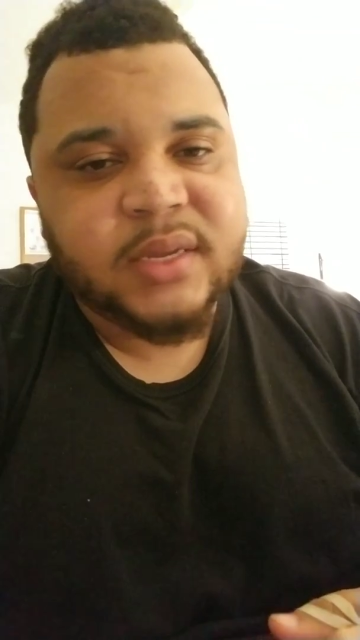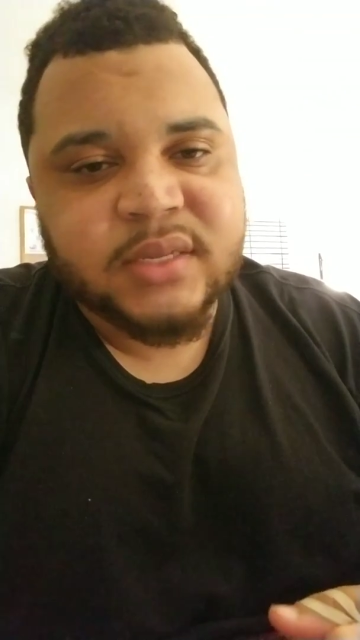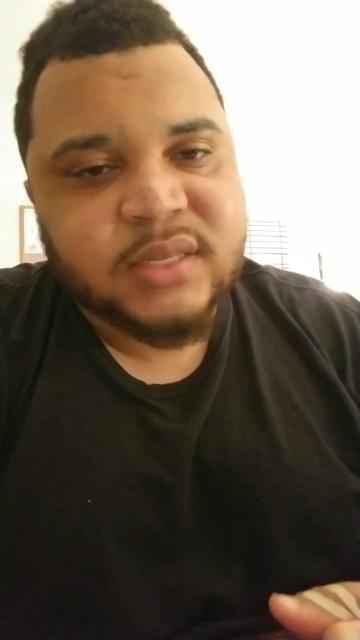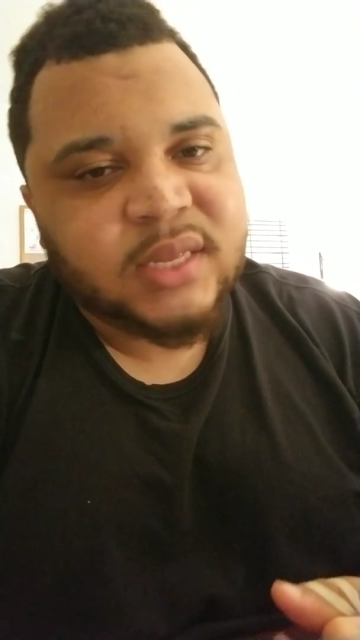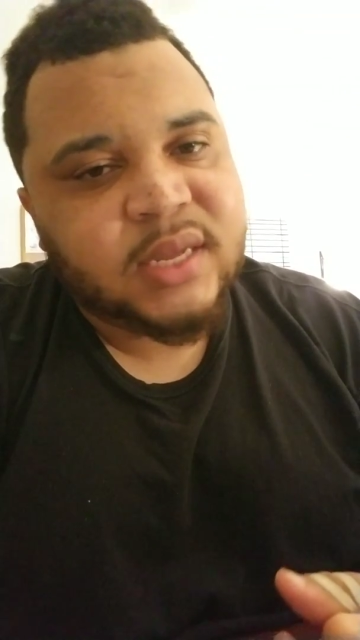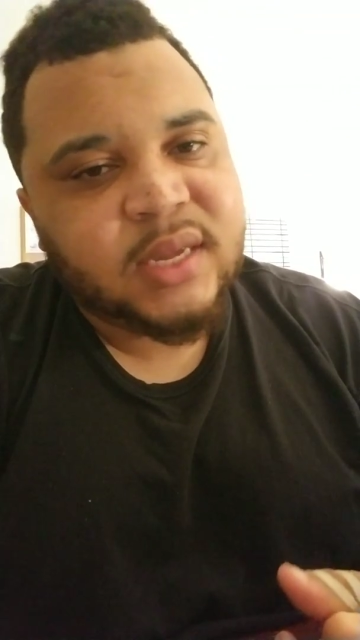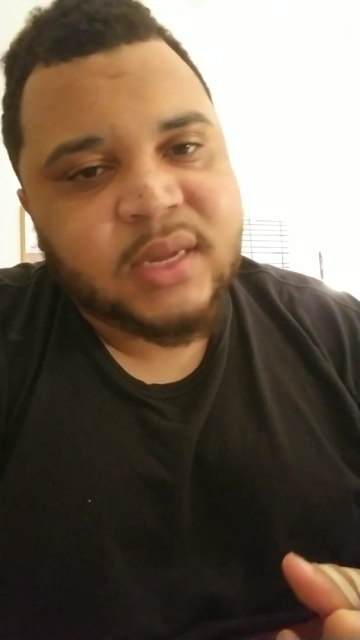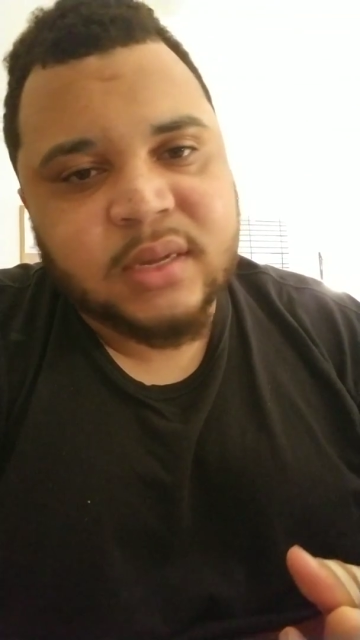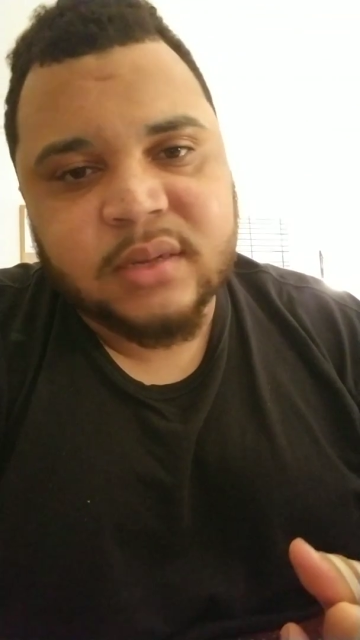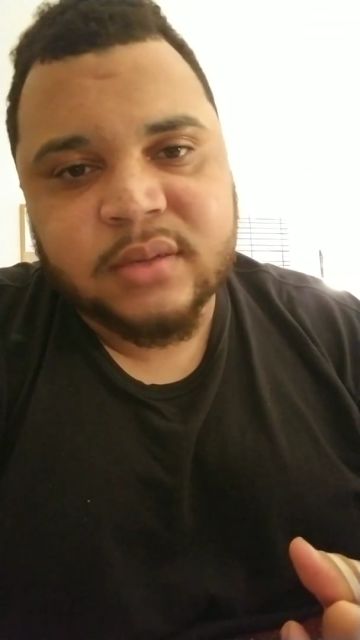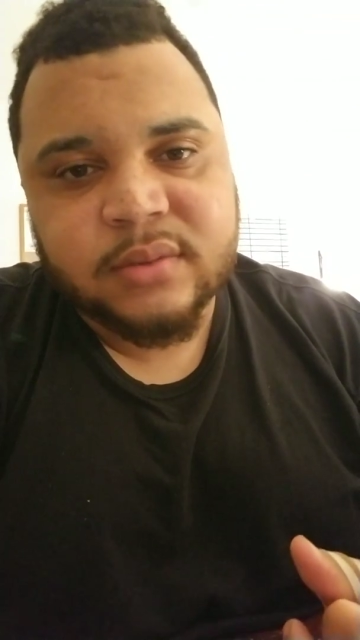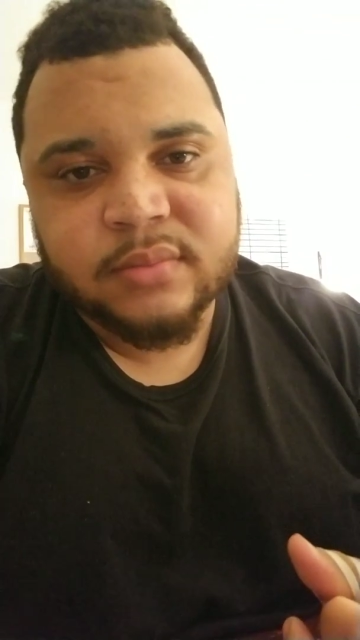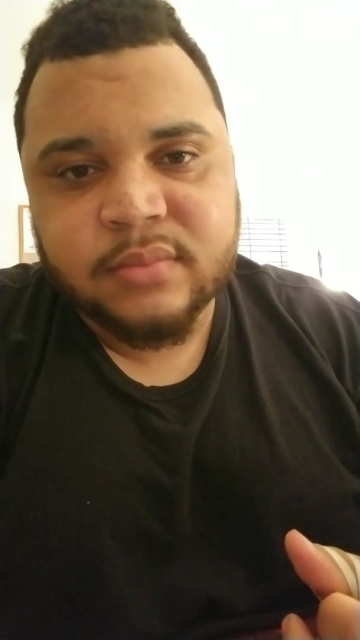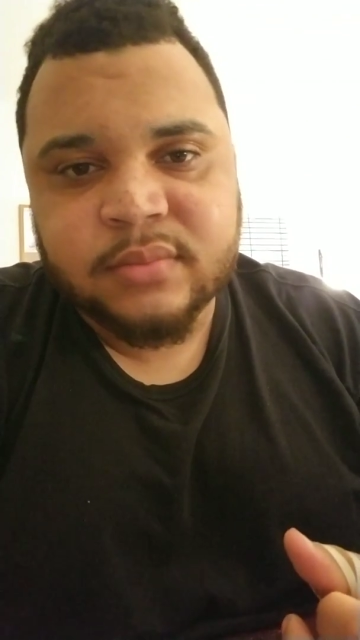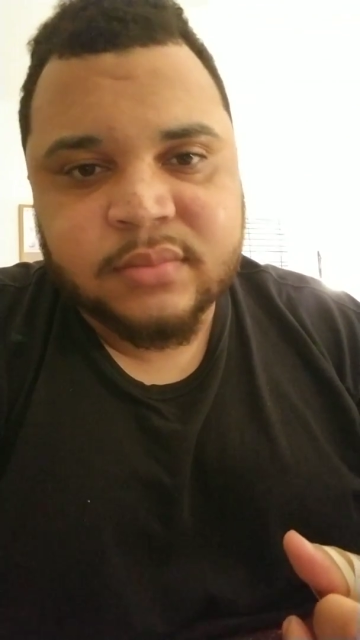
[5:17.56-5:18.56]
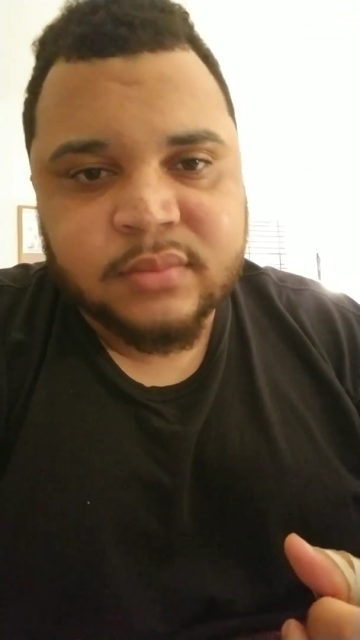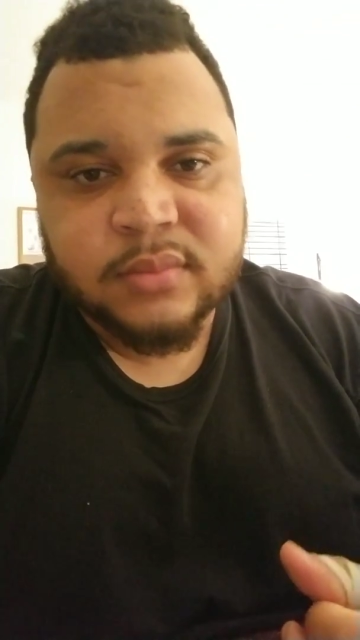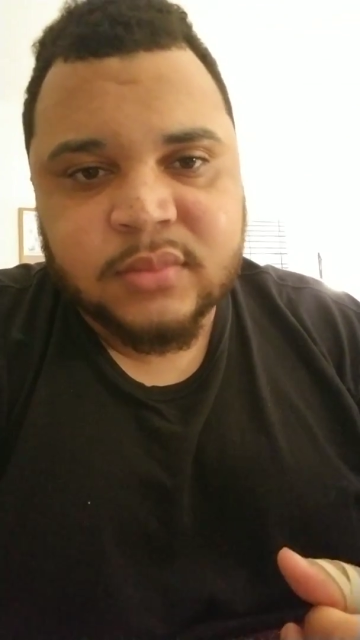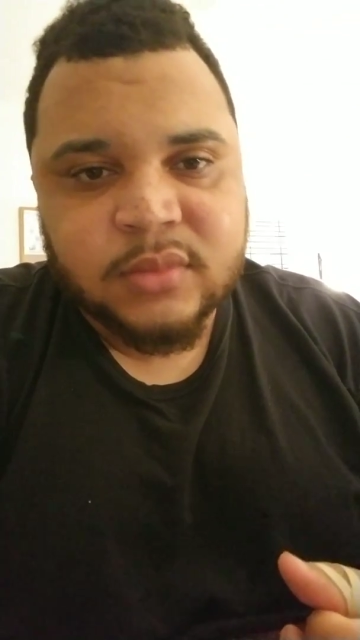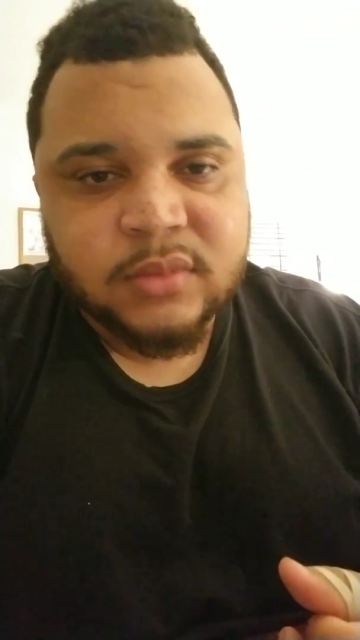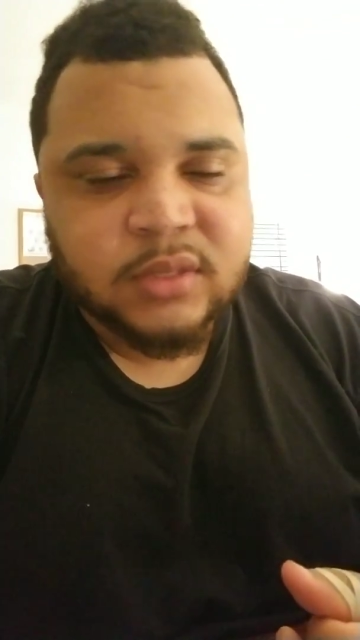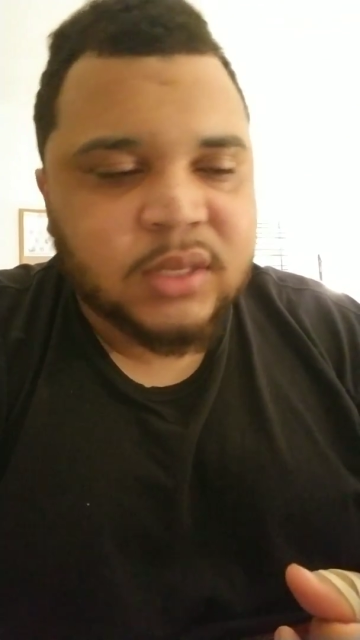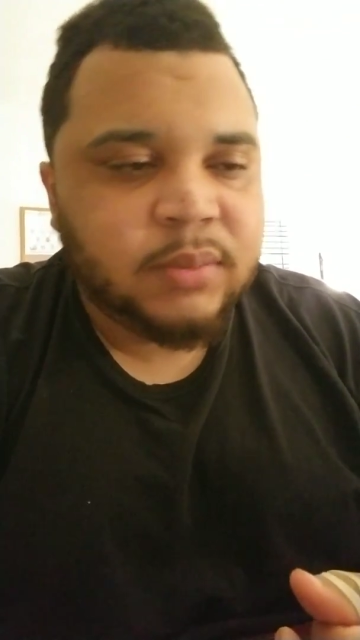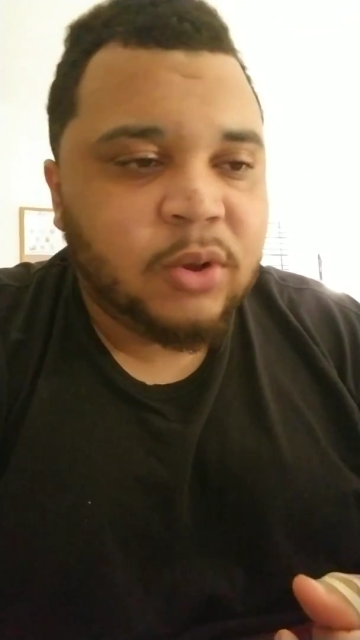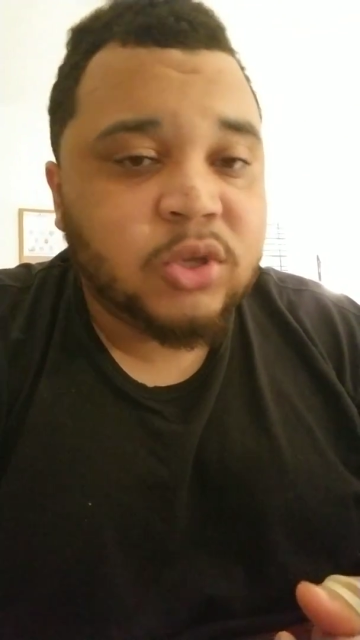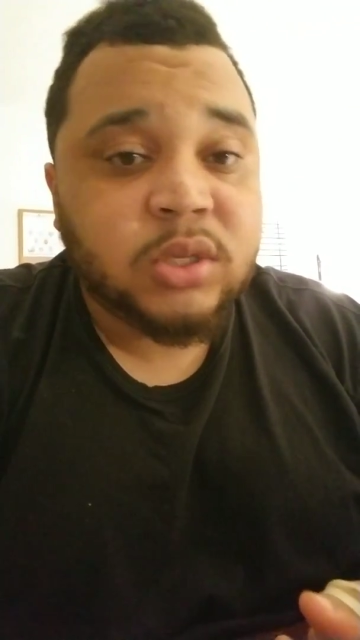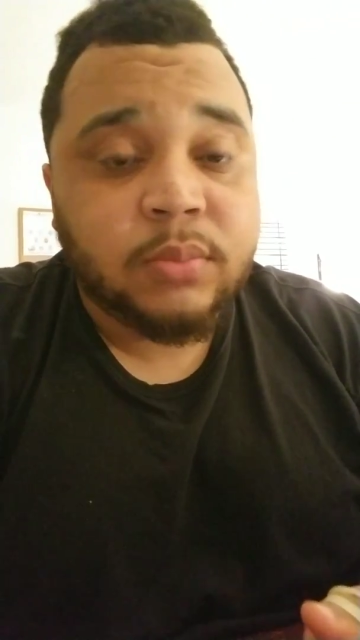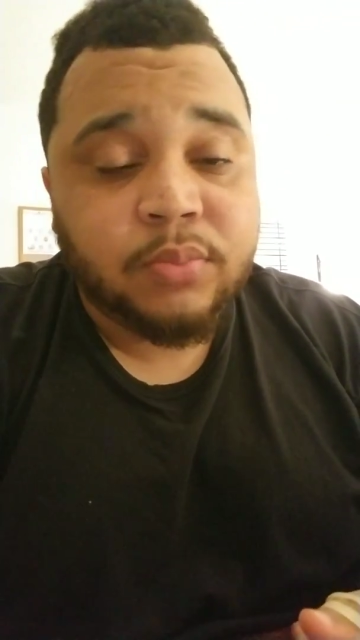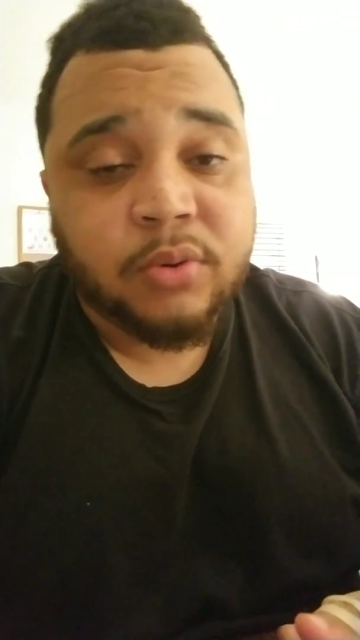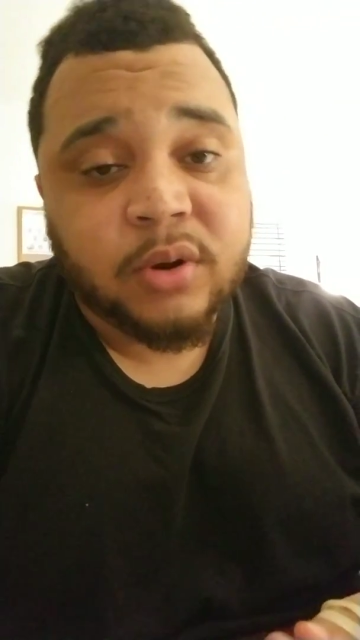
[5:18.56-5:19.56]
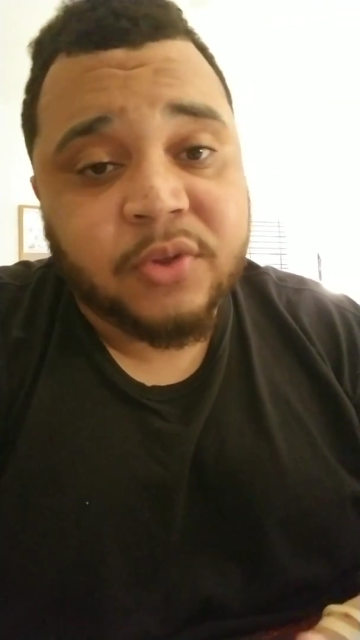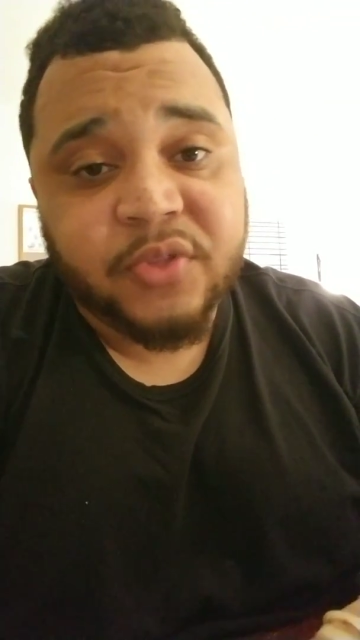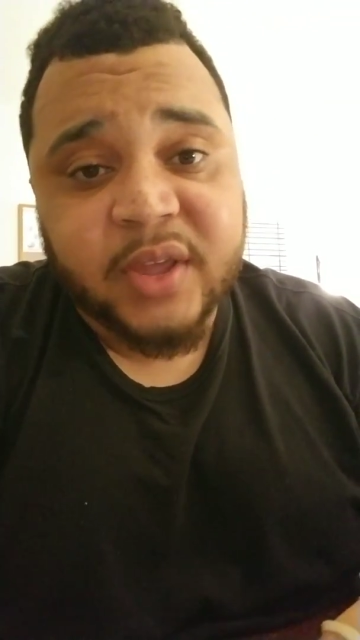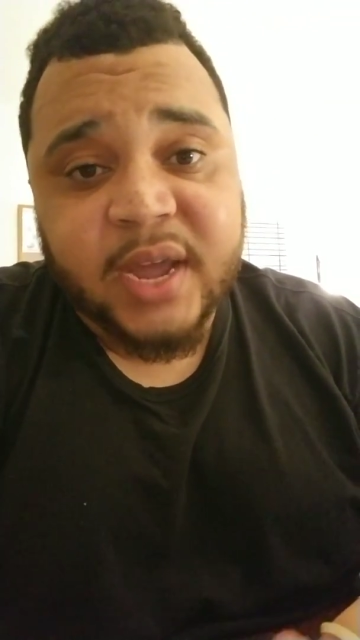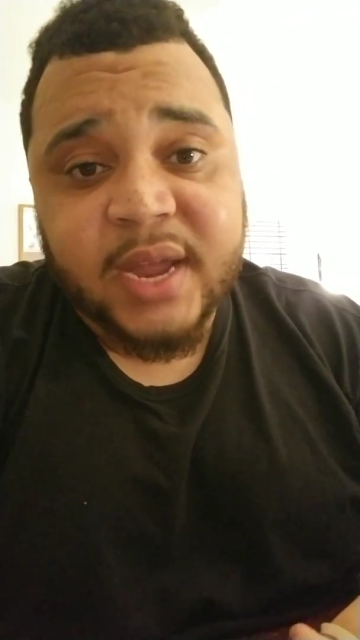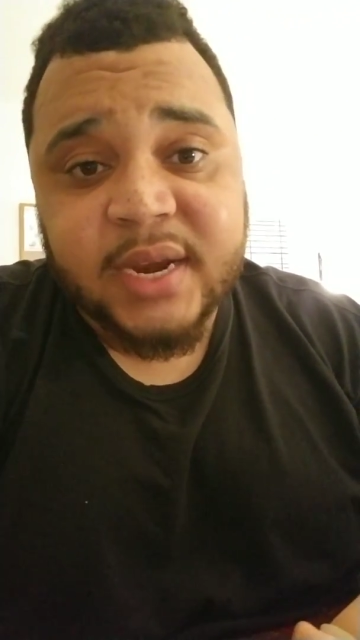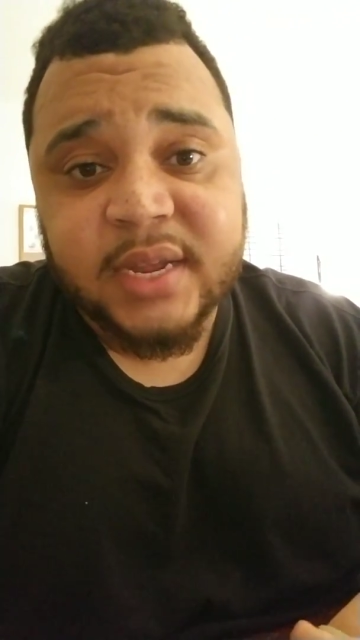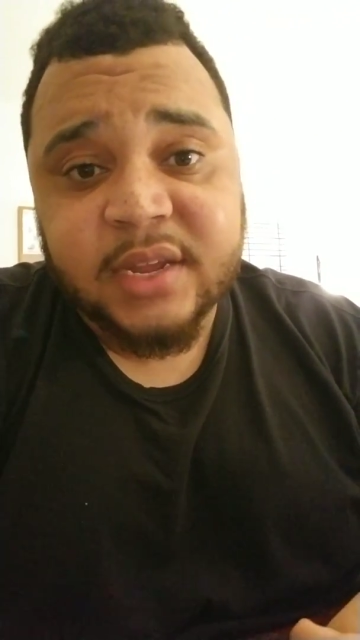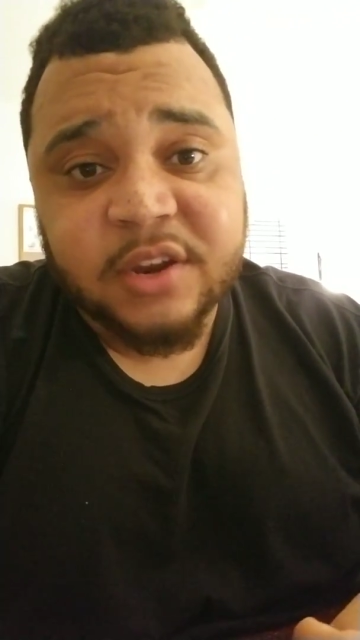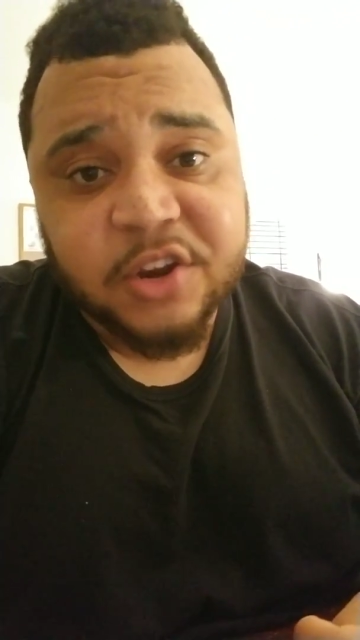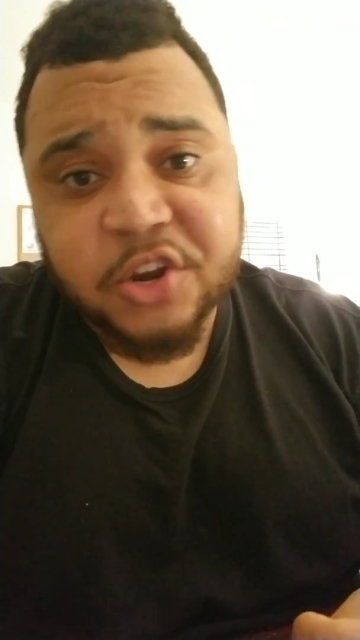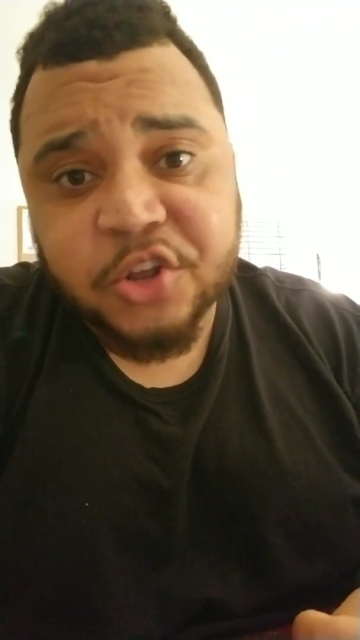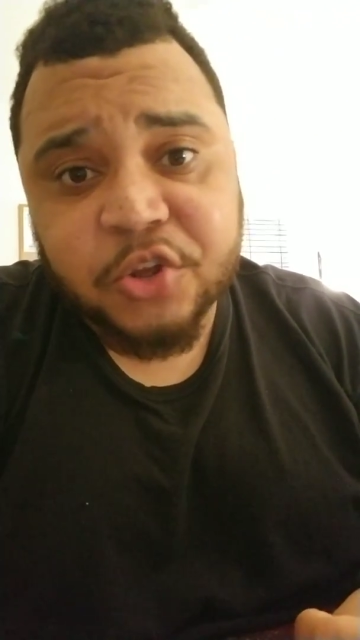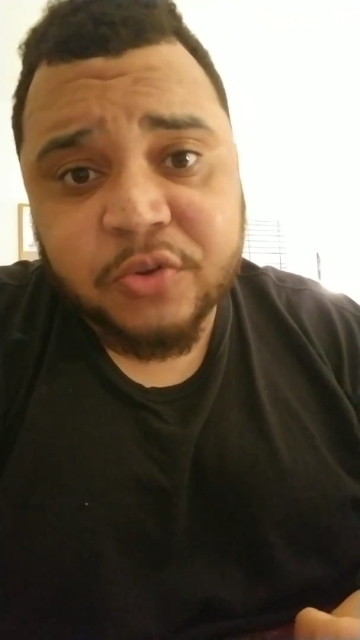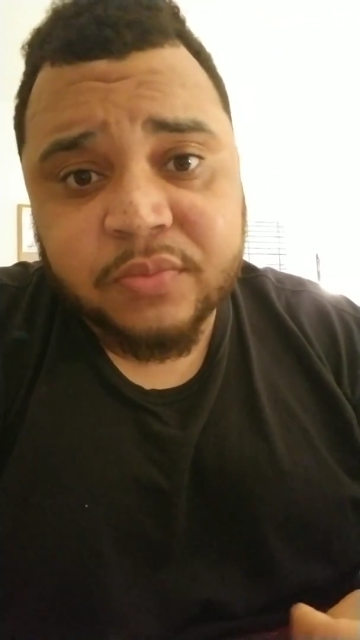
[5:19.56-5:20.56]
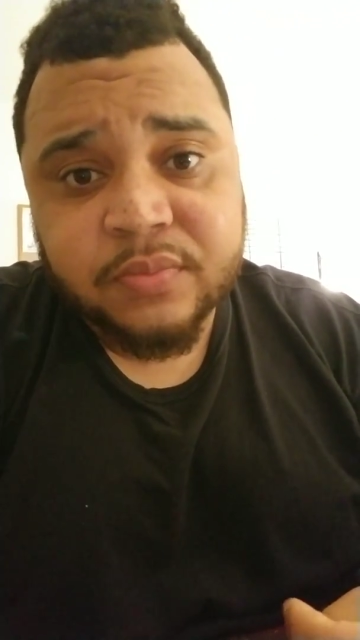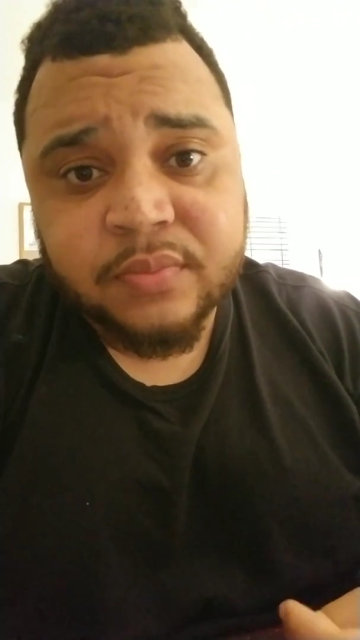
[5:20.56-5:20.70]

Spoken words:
thing, the most important thing I needed to do.